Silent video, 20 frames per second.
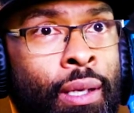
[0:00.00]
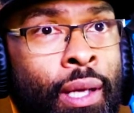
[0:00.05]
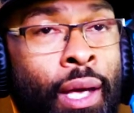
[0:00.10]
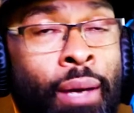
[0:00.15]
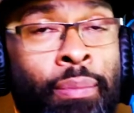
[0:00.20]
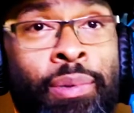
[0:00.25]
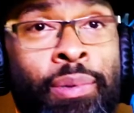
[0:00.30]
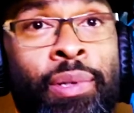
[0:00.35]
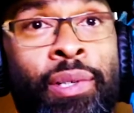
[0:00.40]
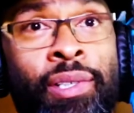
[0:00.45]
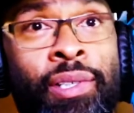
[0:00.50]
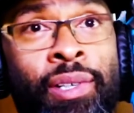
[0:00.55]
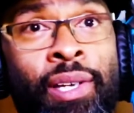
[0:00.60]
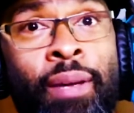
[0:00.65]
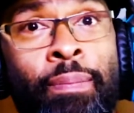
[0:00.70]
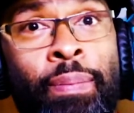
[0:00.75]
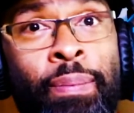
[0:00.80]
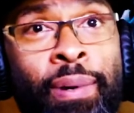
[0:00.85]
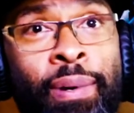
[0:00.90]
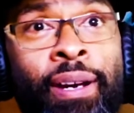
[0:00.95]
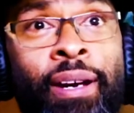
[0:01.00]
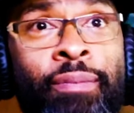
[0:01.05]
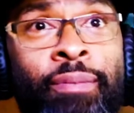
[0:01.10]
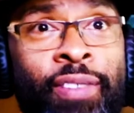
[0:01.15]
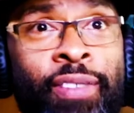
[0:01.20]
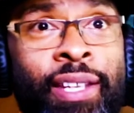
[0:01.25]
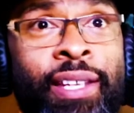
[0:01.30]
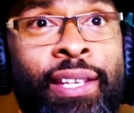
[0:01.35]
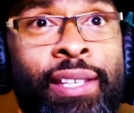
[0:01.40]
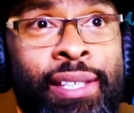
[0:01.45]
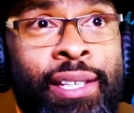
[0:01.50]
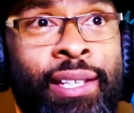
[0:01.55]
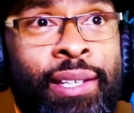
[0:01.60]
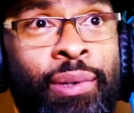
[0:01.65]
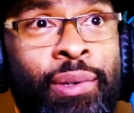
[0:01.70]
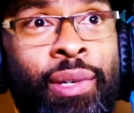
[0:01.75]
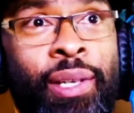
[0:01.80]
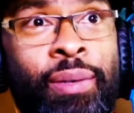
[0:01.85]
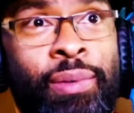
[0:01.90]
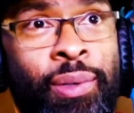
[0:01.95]
I'm pretty sure he prepared for this. He knew
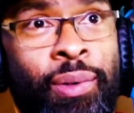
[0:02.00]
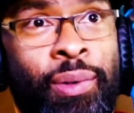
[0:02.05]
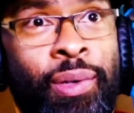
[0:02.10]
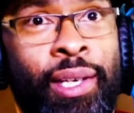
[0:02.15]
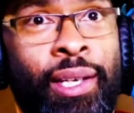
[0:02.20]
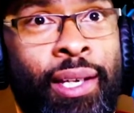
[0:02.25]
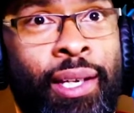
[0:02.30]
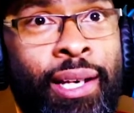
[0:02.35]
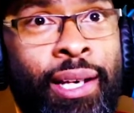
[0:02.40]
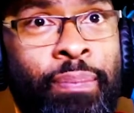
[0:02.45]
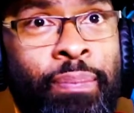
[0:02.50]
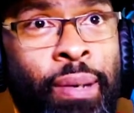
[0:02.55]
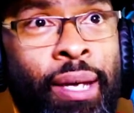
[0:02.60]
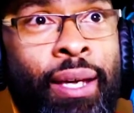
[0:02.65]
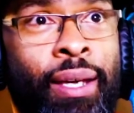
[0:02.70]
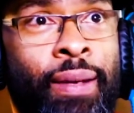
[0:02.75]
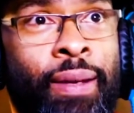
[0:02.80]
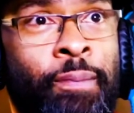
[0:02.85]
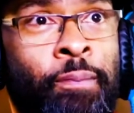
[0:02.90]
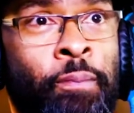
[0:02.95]
he was gonna get had to pay.